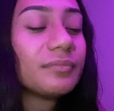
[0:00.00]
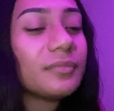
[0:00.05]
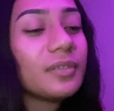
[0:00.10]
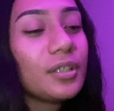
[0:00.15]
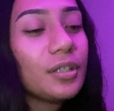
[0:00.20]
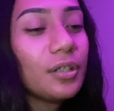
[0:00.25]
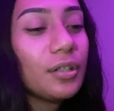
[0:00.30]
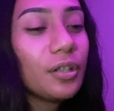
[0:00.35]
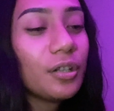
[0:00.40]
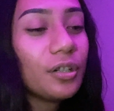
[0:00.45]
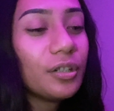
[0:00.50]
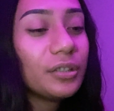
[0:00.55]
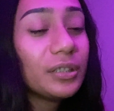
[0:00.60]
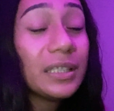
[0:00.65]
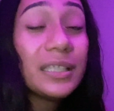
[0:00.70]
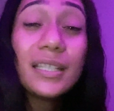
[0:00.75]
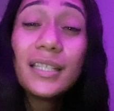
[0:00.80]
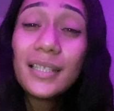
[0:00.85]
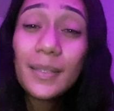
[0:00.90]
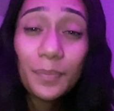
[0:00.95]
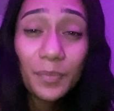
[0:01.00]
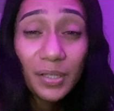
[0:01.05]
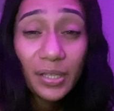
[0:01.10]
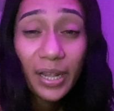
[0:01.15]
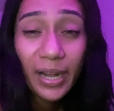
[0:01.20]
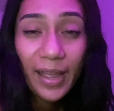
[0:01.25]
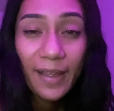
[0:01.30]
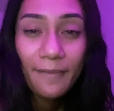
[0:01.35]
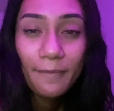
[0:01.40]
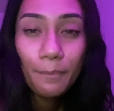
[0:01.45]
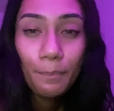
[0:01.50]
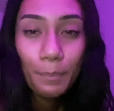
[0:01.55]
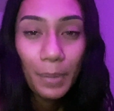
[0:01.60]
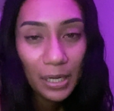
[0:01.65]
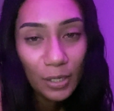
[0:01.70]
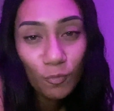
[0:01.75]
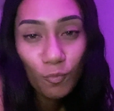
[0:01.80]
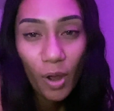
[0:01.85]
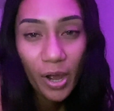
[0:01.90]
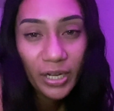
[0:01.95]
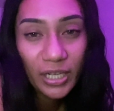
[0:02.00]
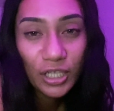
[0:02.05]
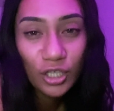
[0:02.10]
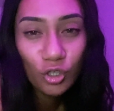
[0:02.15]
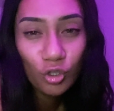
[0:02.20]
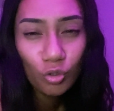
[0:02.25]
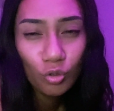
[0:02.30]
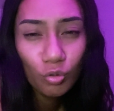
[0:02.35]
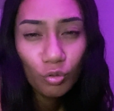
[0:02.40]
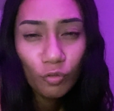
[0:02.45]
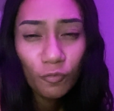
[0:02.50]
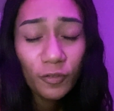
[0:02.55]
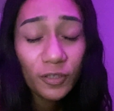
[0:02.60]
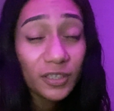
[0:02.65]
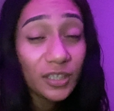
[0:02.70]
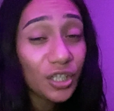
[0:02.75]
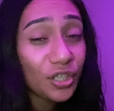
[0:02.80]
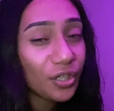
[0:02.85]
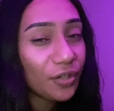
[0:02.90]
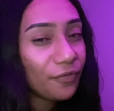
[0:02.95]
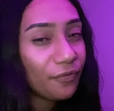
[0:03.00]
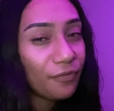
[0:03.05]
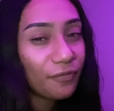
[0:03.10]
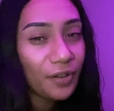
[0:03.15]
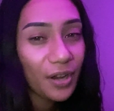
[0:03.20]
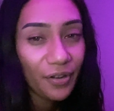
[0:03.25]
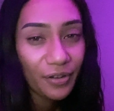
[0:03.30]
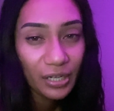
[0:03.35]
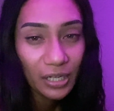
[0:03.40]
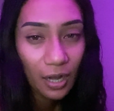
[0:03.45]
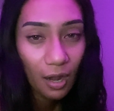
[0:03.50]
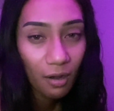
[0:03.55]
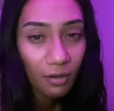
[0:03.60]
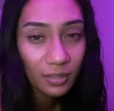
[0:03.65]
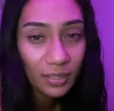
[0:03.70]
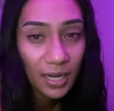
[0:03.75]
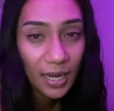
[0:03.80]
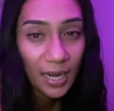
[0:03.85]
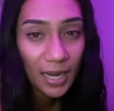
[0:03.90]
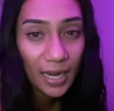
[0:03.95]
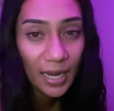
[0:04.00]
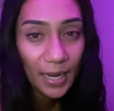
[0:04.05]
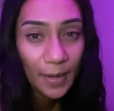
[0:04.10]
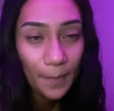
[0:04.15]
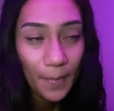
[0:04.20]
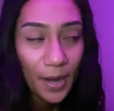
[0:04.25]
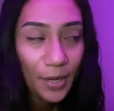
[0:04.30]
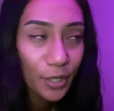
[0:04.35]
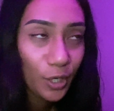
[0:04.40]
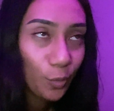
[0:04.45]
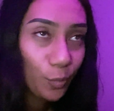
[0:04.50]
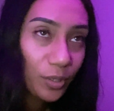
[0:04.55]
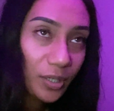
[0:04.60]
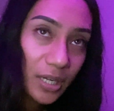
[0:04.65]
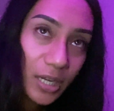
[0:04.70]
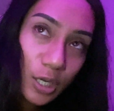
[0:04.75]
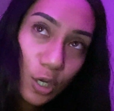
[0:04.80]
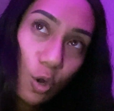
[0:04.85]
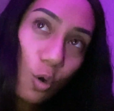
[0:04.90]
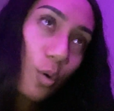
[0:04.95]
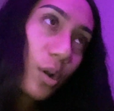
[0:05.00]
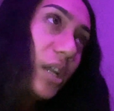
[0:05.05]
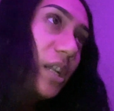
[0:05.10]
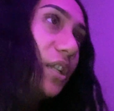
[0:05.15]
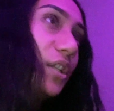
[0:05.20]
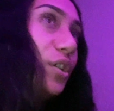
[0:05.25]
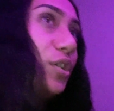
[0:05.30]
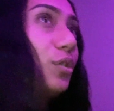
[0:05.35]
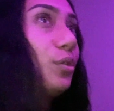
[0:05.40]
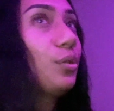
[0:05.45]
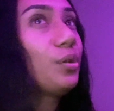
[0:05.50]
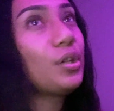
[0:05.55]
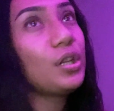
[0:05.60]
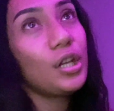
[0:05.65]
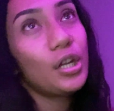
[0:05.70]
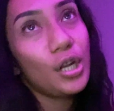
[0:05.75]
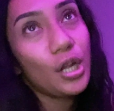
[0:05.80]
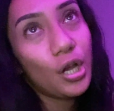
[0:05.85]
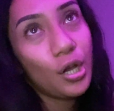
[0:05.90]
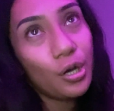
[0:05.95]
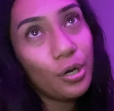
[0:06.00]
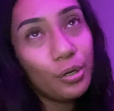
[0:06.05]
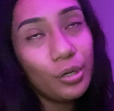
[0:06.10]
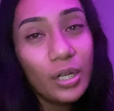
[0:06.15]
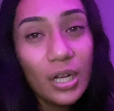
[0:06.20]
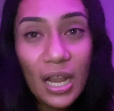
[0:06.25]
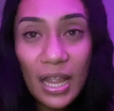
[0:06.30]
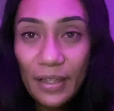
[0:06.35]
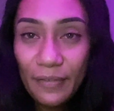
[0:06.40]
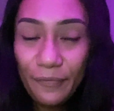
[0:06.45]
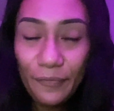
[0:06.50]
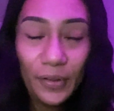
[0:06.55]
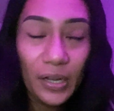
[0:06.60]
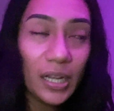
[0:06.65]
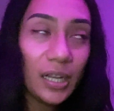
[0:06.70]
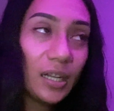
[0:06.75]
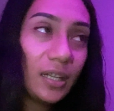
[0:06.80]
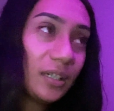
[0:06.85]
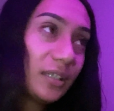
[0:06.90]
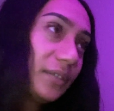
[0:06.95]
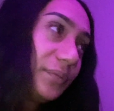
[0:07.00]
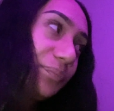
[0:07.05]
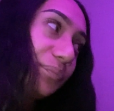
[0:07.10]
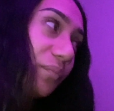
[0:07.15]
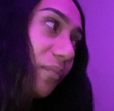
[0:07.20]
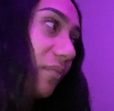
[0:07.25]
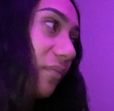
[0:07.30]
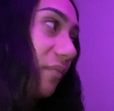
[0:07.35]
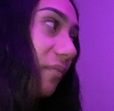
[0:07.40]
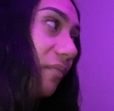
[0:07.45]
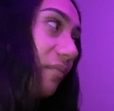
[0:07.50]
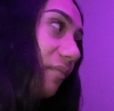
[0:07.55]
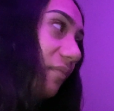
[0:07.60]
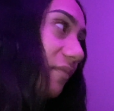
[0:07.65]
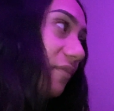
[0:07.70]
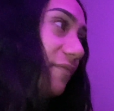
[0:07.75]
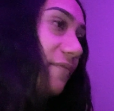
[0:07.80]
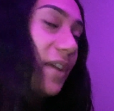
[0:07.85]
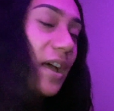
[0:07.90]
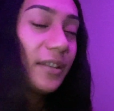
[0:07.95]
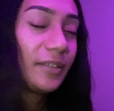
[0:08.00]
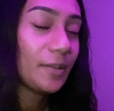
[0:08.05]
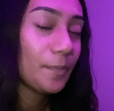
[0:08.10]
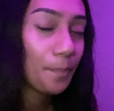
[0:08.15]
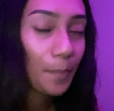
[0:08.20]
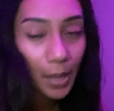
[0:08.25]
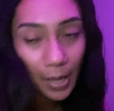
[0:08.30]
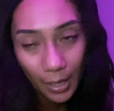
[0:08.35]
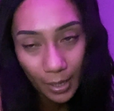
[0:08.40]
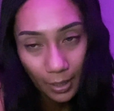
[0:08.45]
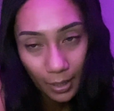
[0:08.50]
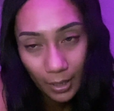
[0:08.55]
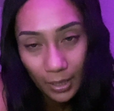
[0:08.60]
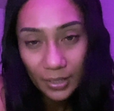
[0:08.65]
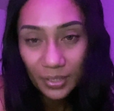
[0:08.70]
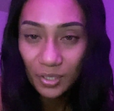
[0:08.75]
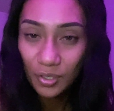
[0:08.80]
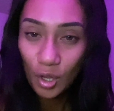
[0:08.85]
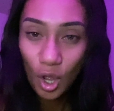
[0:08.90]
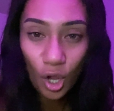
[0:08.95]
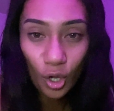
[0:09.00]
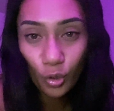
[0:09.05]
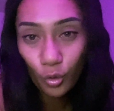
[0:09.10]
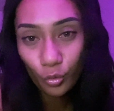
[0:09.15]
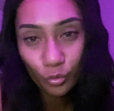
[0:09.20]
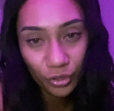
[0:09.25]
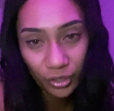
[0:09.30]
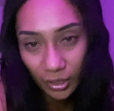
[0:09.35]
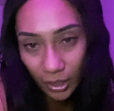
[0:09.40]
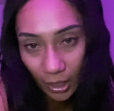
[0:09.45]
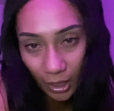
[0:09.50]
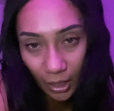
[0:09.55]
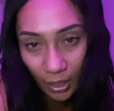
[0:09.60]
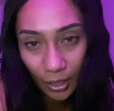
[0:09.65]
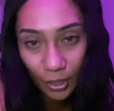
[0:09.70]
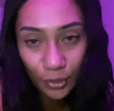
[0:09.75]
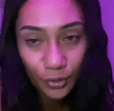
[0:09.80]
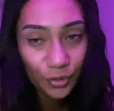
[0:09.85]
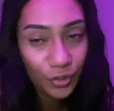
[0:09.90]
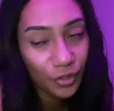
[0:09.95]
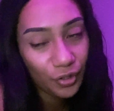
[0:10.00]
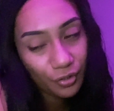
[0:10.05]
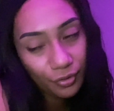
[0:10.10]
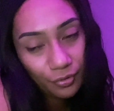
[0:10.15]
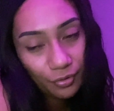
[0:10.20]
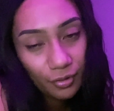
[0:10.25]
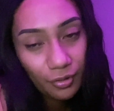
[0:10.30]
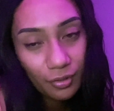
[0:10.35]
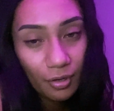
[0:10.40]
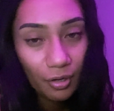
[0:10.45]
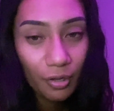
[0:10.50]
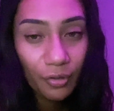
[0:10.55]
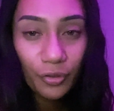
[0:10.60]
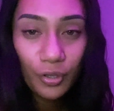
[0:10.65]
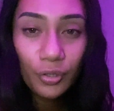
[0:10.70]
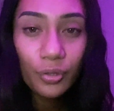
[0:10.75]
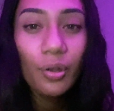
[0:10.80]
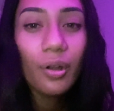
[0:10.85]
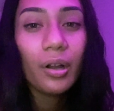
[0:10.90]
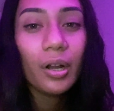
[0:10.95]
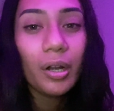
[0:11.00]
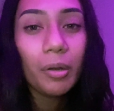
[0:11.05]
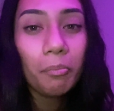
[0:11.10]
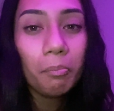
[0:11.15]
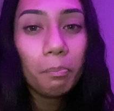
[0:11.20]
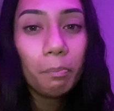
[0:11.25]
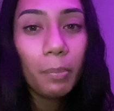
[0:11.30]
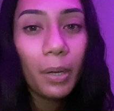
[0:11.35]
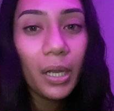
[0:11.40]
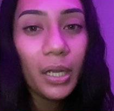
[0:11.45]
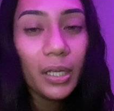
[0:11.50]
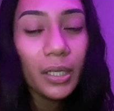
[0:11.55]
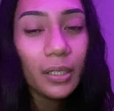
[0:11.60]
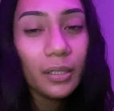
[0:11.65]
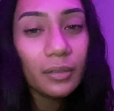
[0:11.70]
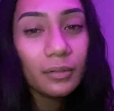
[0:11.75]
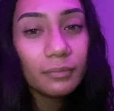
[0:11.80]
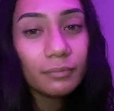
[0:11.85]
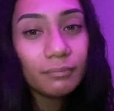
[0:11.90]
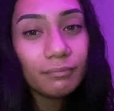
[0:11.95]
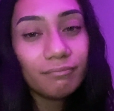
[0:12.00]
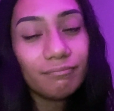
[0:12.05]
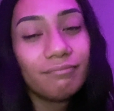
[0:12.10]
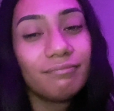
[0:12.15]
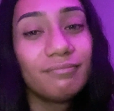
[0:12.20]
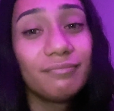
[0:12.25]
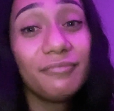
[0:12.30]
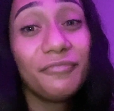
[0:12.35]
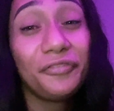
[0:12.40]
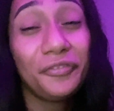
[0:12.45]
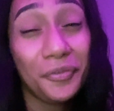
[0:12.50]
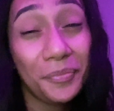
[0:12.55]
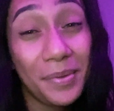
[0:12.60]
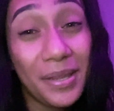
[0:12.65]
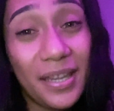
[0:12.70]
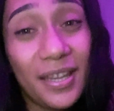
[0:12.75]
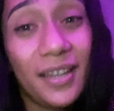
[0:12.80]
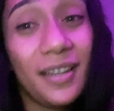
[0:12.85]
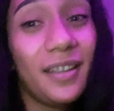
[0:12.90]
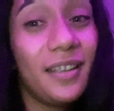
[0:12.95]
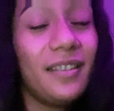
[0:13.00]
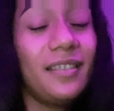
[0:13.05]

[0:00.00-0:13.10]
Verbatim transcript: you know this is something that I've been wanting to do for such a very long time I know we can go into you know feeling not the best and all of those things you know the norm but for me